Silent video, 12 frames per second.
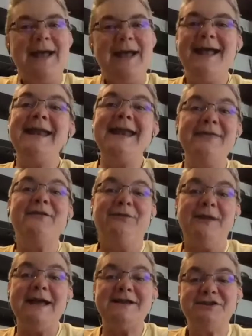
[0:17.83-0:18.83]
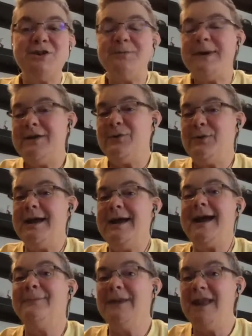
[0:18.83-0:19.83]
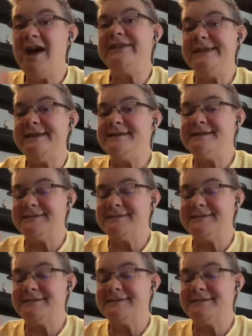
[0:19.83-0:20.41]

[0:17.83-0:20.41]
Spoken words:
And in the flesh, too, by the way. I'm loving this.